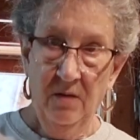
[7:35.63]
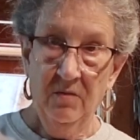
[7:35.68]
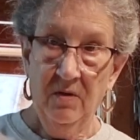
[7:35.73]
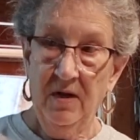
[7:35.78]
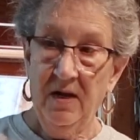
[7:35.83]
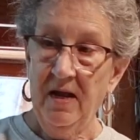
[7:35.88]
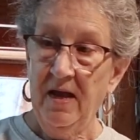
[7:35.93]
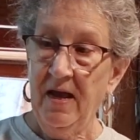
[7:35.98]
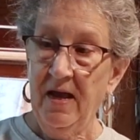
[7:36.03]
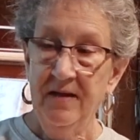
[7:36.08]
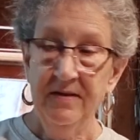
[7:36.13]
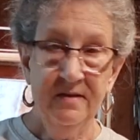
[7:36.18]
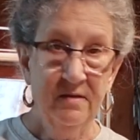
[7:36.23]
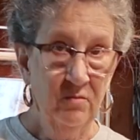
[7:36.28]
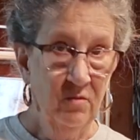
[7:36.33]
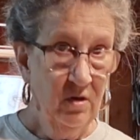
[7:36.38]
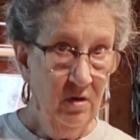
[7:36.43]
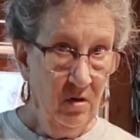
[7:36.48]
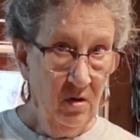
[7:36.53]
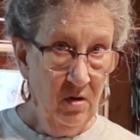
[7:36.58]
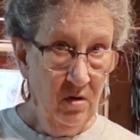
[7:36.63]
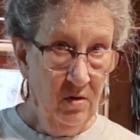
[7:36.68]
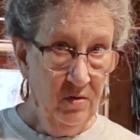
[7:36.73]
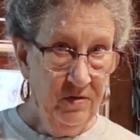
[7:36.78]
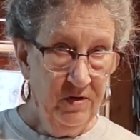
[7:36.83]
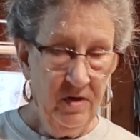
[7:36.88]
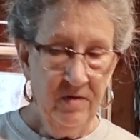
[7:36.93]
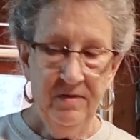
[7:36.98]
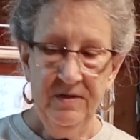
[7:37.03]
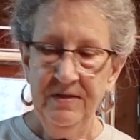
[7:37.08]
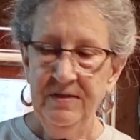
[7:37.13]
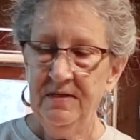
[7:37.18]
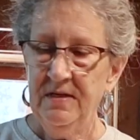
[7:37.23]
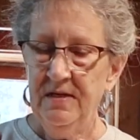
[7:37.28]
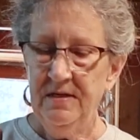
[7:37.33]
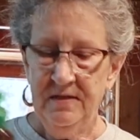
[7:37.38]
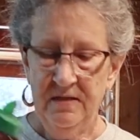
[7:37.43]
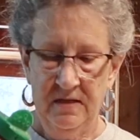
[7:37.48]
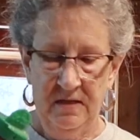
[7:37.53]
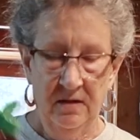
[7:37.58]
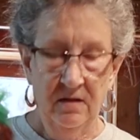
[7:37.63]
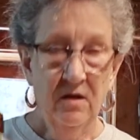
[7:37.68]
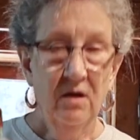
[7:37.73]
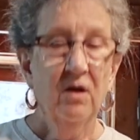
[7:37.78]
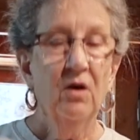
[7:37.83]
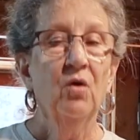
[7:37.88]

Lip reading: I'm going to add some good old Tony's seasoning.